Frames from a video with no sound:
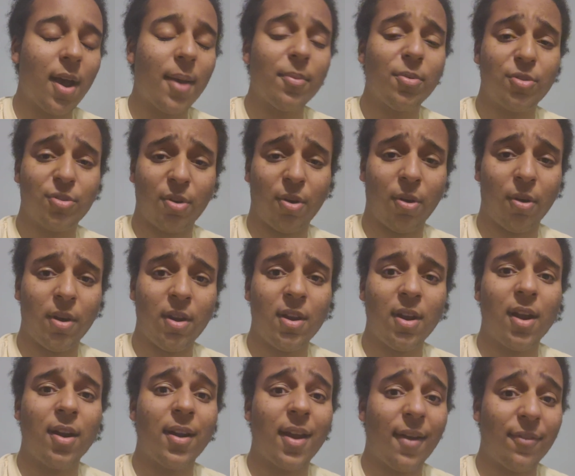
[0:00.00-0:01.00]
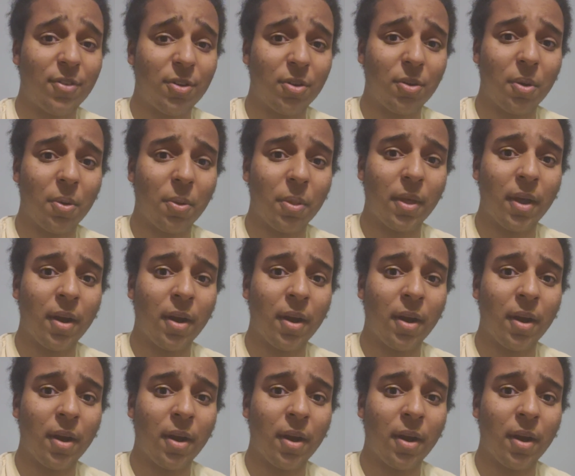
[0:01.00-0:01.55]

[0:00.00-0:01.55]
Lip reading: I'm sorry, I have to go